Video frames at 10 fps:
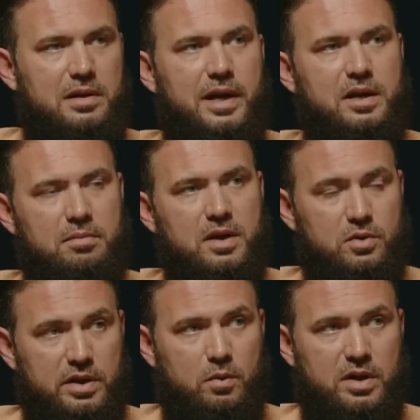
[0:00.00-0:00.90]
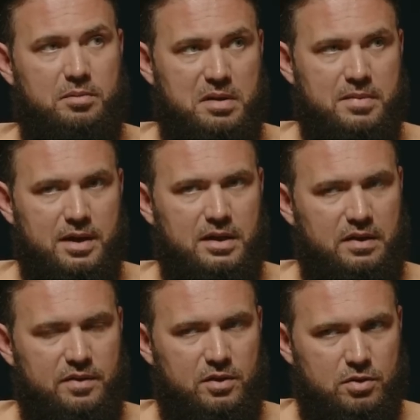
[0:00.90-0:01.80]
to be like men, or they want to be men
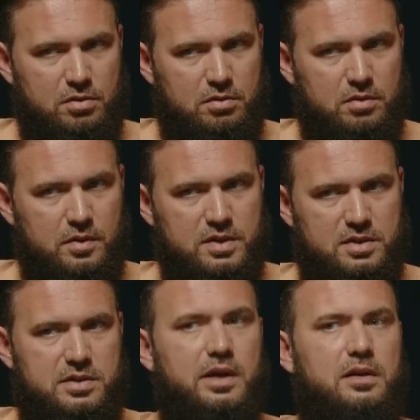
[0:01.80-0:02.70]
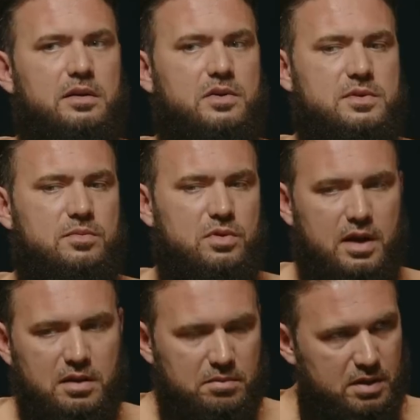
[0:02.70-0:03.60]
even though society tells them
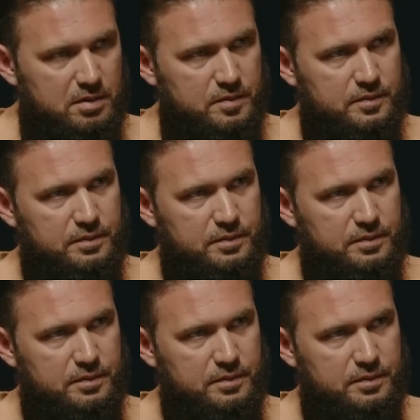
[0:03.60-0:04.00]
to hate men.